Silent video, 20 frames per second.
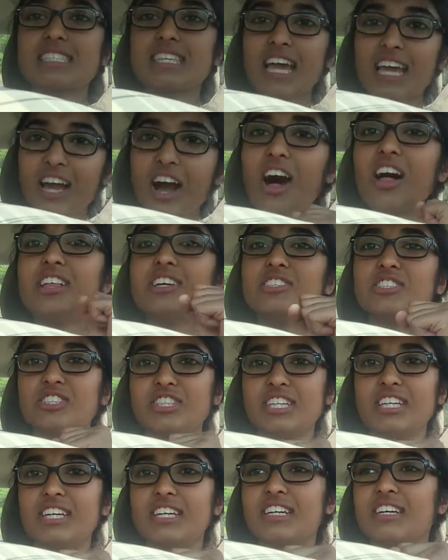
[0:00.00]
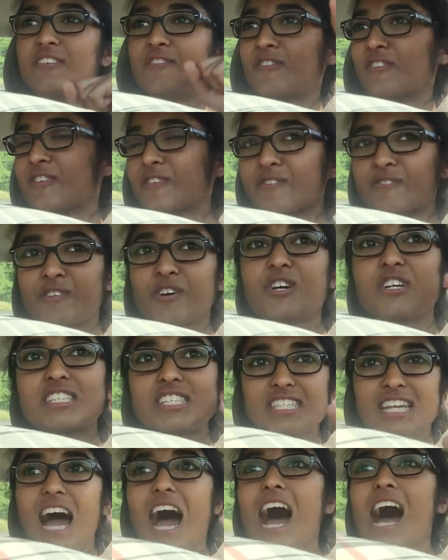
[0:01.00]
psychology for the
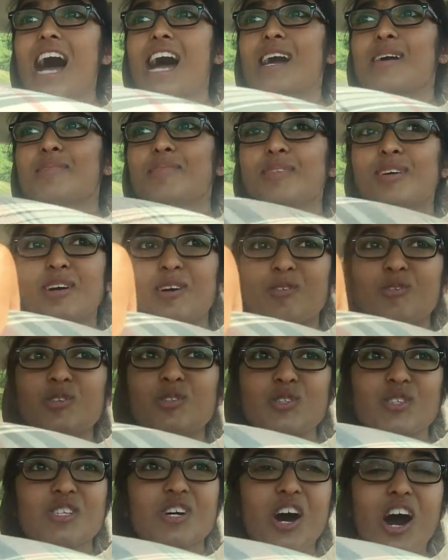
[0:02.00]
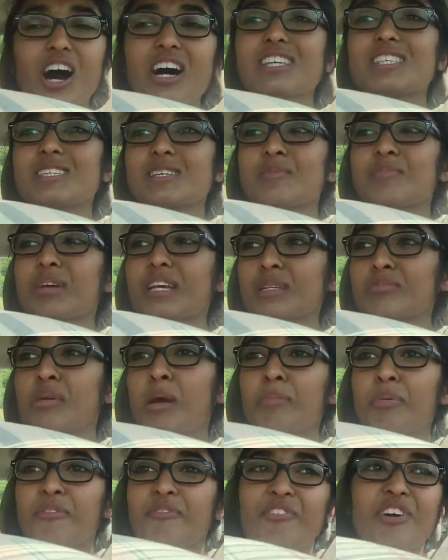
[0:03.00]
first time, which was awesome because
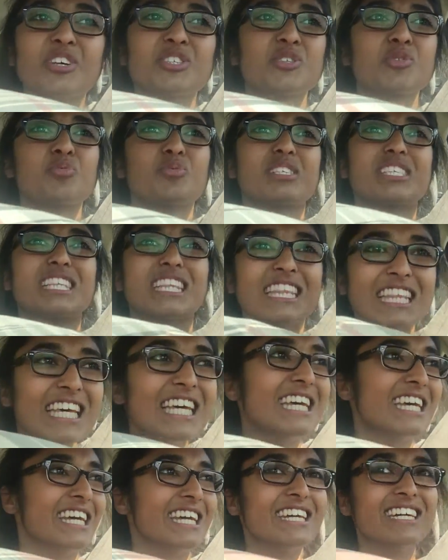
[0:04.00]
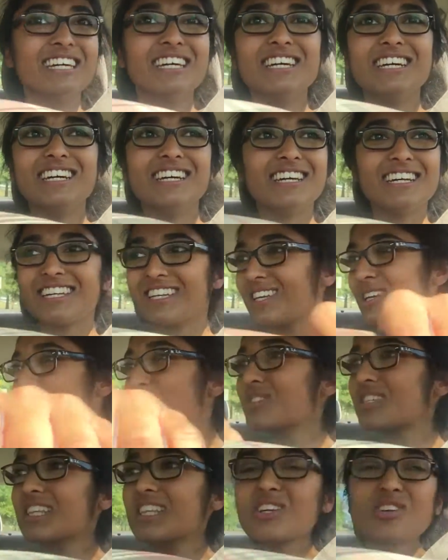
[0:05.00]
my professor was lit. He
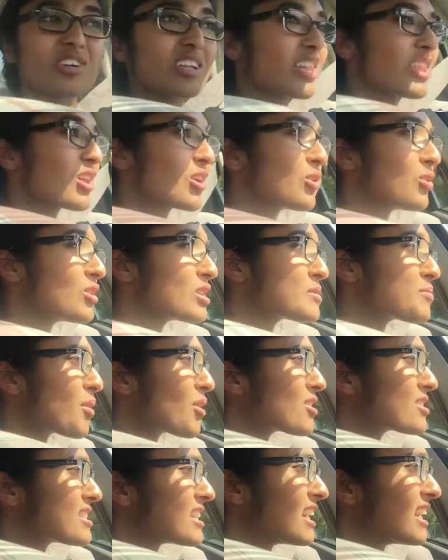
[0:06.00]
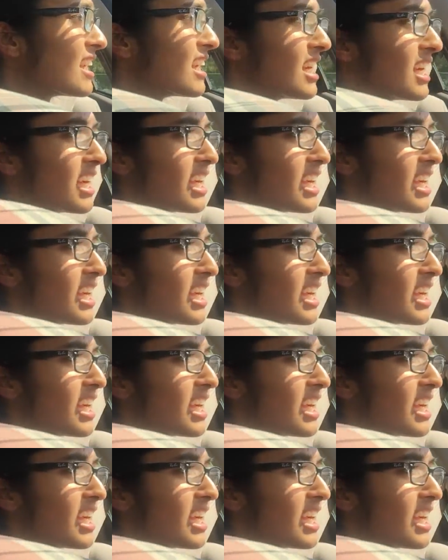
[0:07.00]
was literally the coolest person.